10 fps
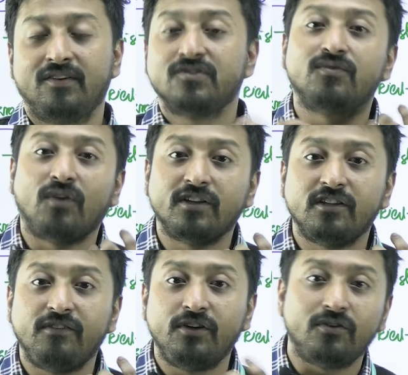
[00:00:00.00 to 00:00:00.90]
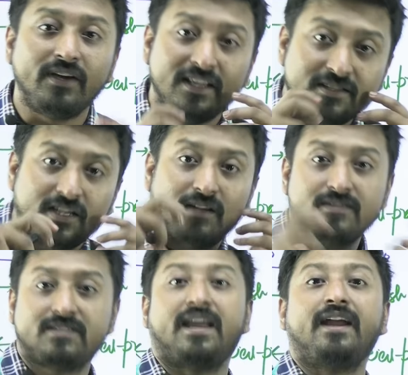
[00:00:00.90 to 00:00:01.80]
So what they will do, instead of
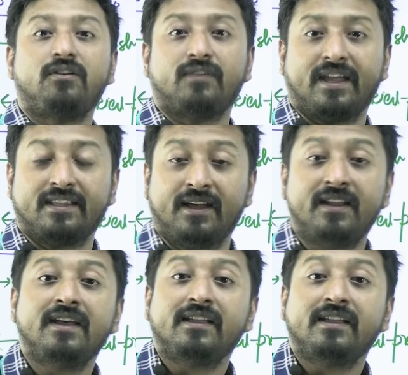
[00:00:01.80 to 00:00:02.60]
staying together,